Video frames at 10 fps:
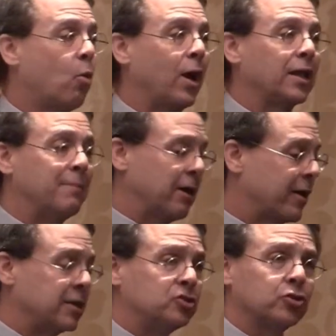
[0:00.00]
while
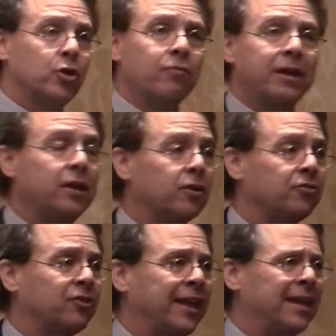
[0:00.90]
Americans are over here
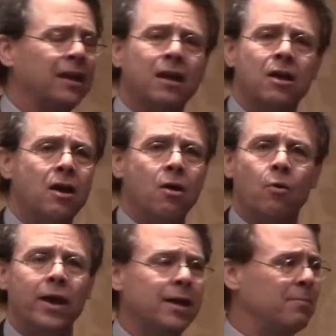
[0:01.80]
saying,
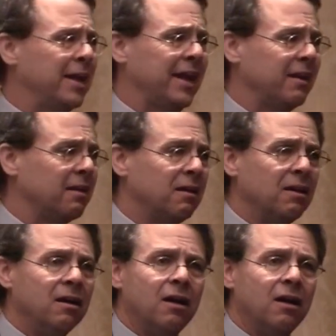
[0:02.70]
wait a minute,